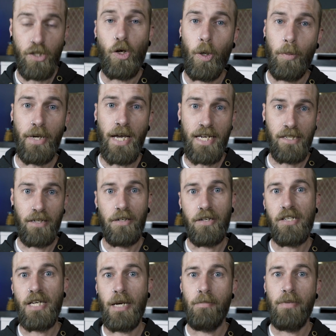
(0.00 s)
So I hope you guys
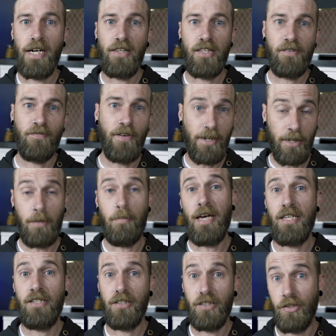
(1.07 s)
learned something out of this very
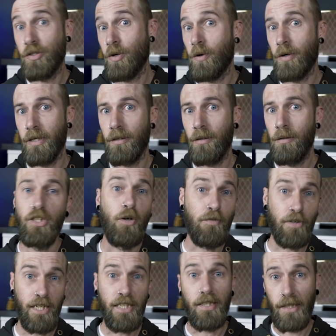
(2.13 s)
basic tutorial.
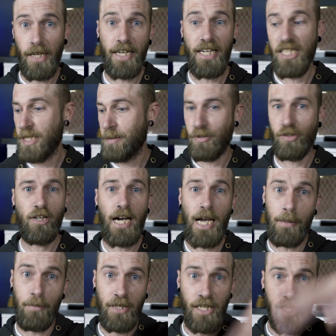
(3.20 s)
Don't forget to like and
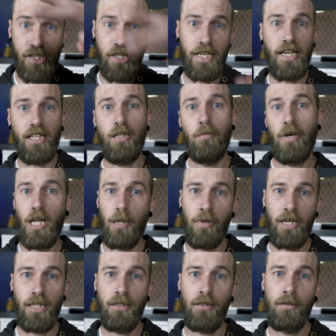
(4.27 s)
subscribe and ninja kick the bell
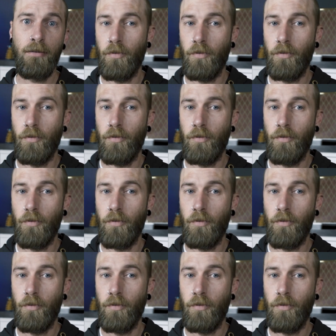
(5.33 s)
button.